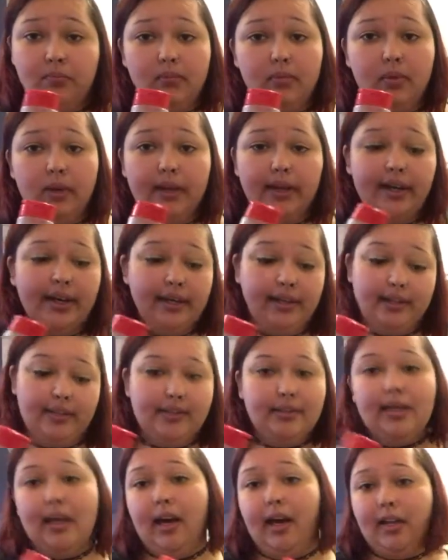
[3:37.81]

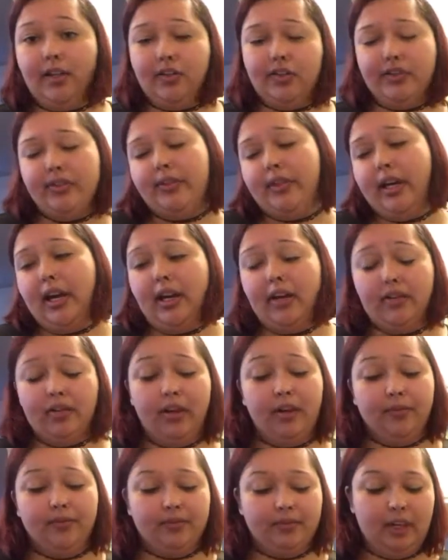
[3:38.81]
because I don't know,